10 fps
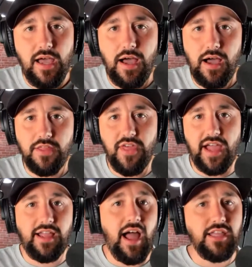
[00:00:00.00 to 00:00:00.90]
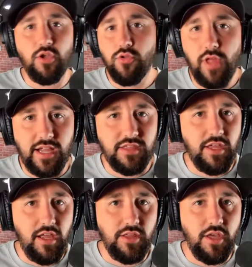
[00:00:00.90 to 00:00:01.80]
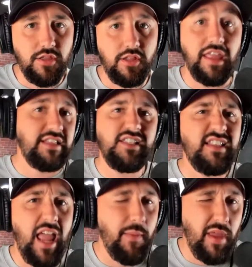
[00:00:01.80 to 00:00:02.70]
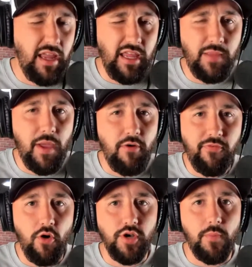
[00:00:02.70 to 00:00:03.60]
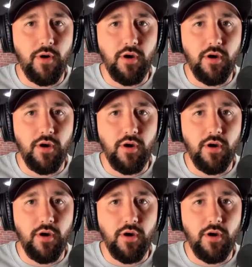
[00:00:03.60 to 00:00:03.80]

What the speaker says: that got you like the lead's name, email, phone number,